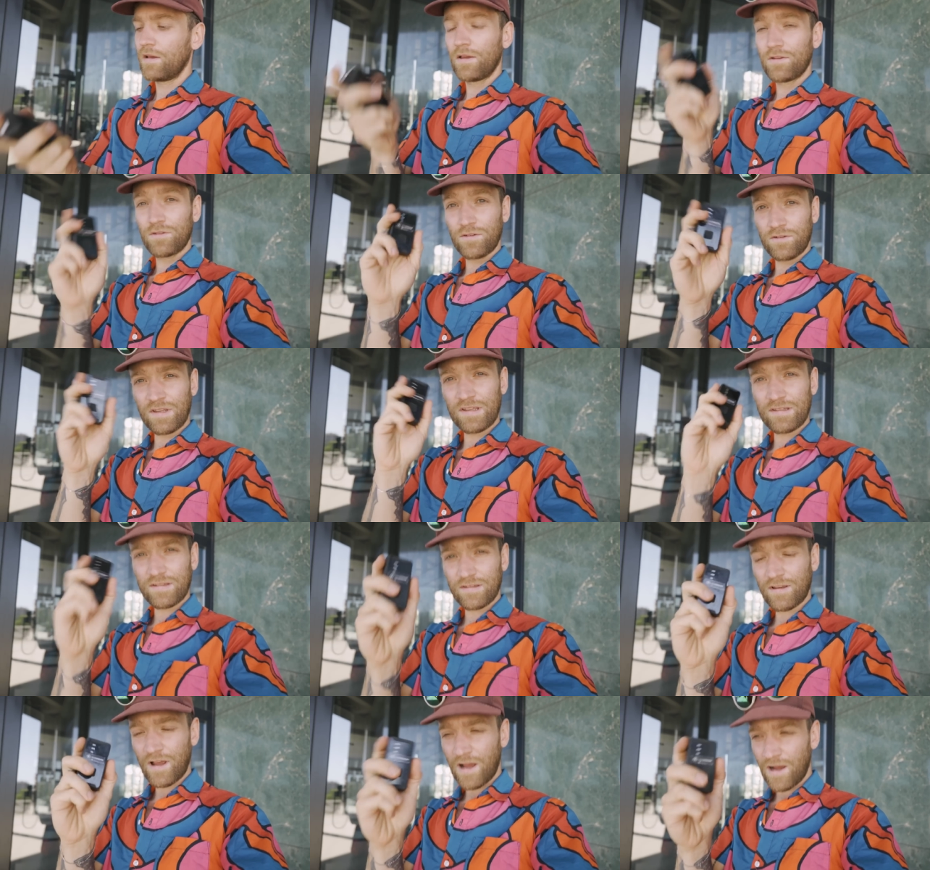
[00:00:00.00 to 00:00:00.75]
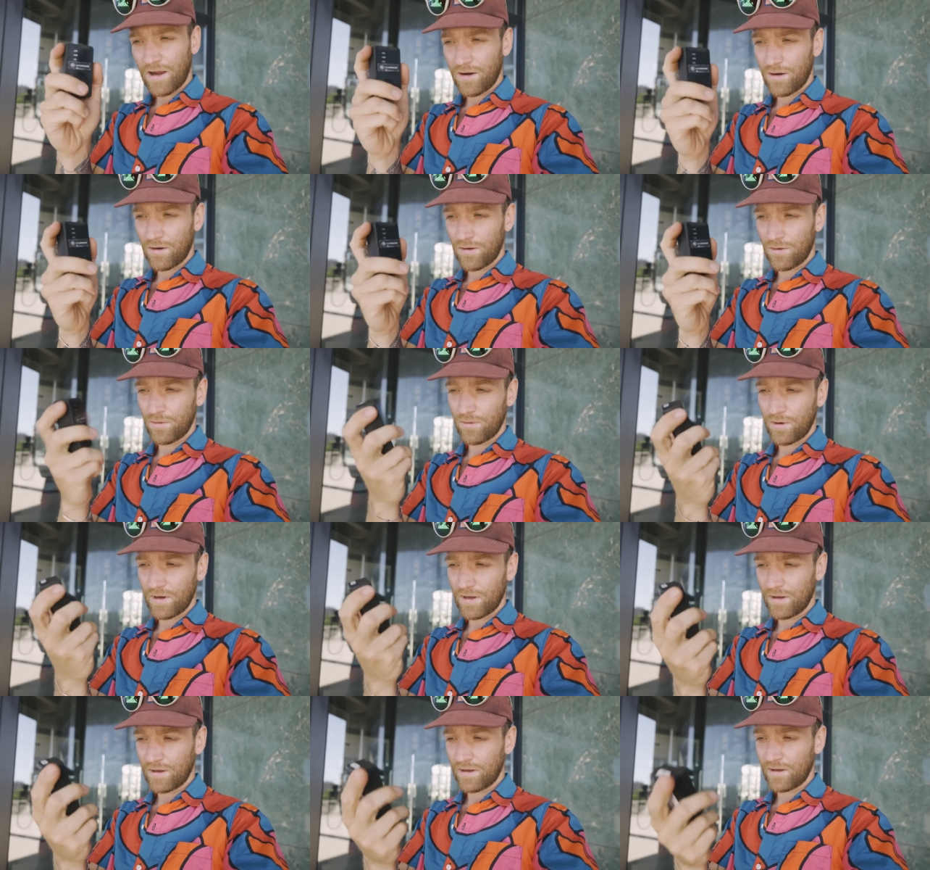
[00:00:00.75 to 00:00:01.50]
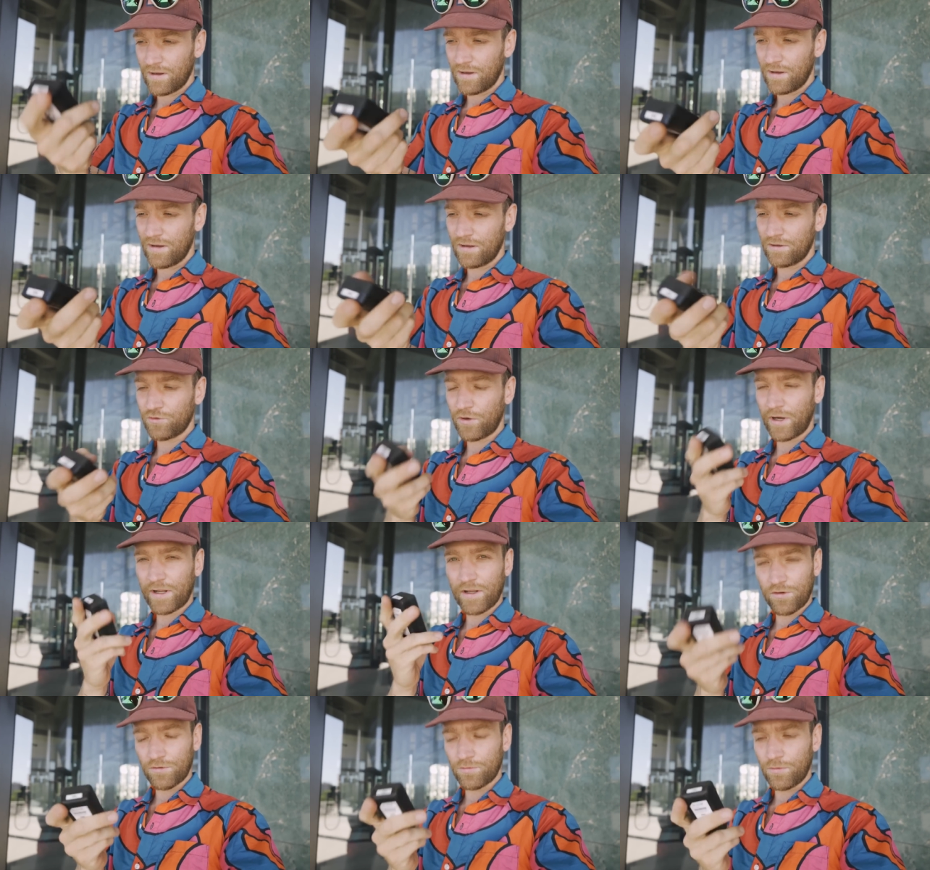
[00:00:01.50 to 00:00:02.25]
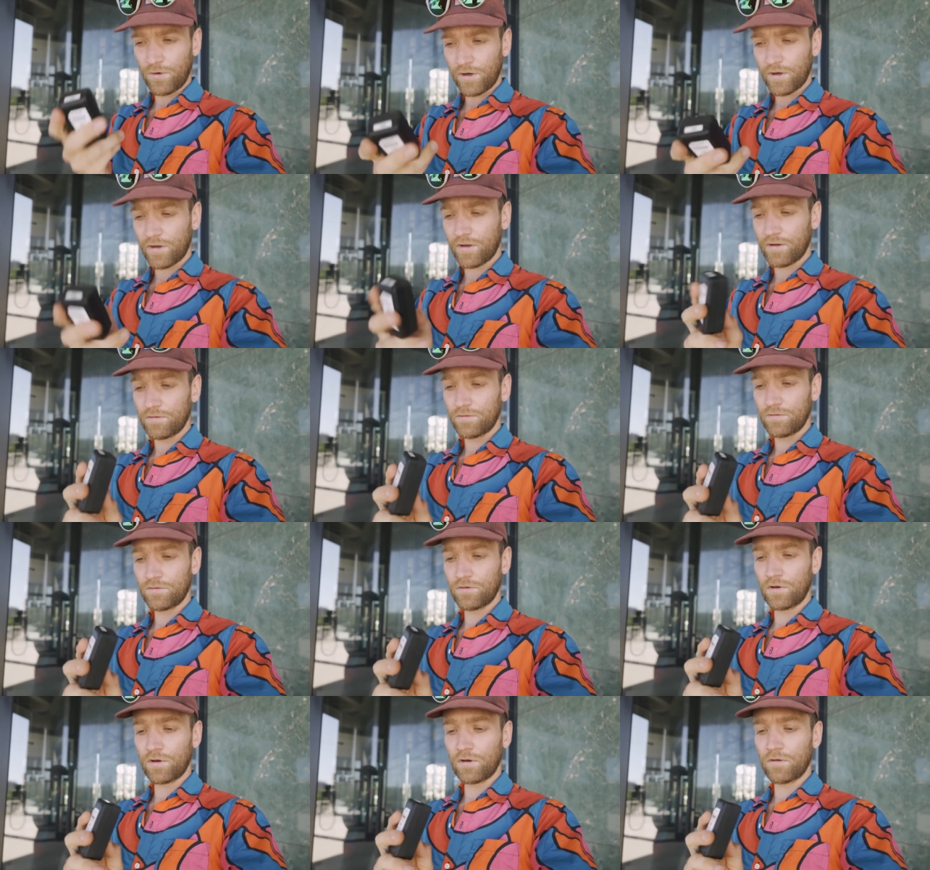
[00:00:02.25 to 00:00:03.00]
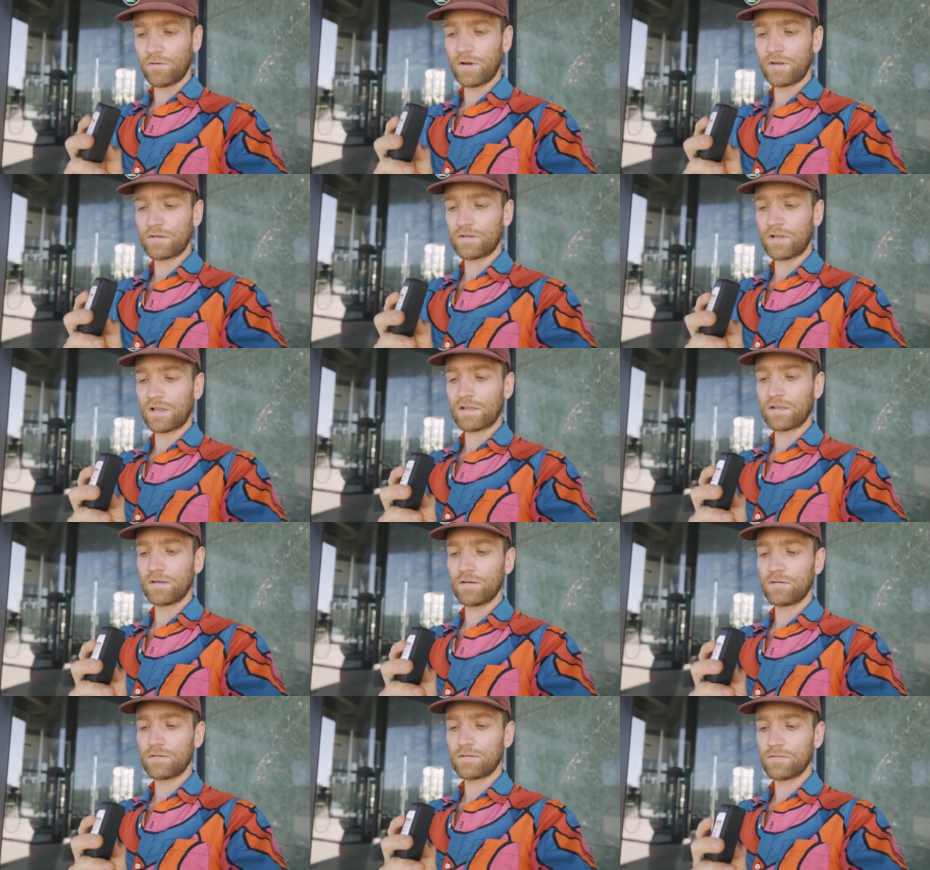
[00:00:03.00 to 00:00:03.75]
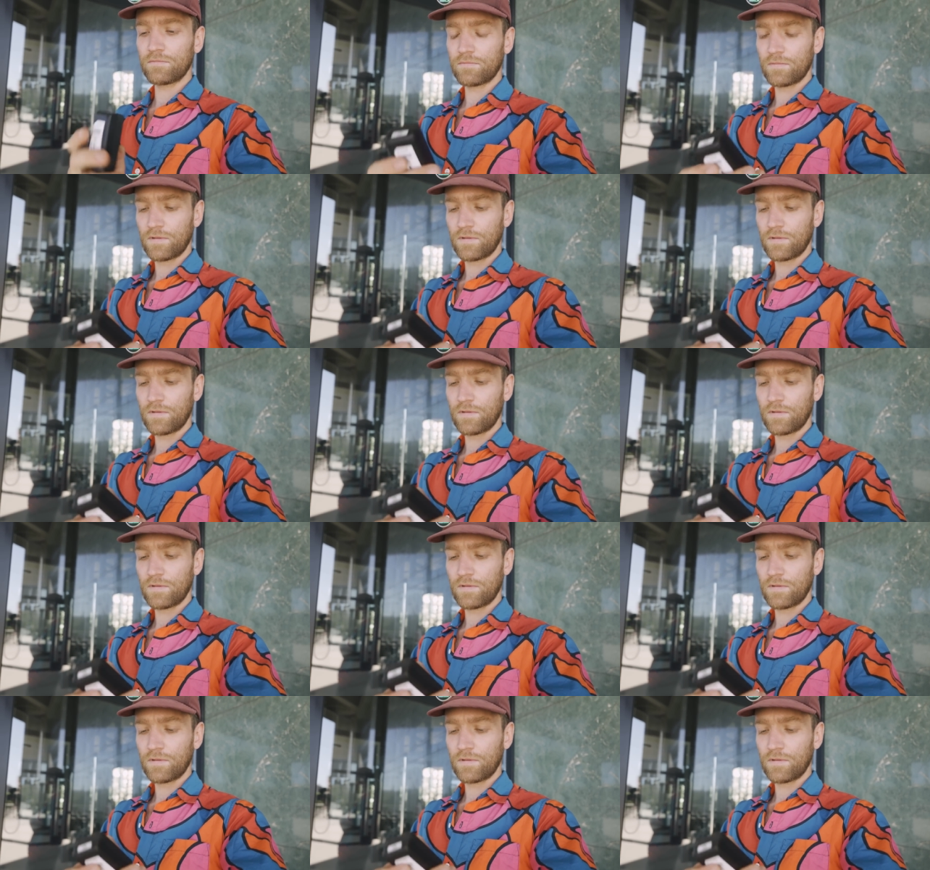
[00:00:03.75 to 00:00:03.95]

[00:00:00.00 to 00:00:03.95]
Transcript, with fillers: So this is how uh, trackers work during a race like this.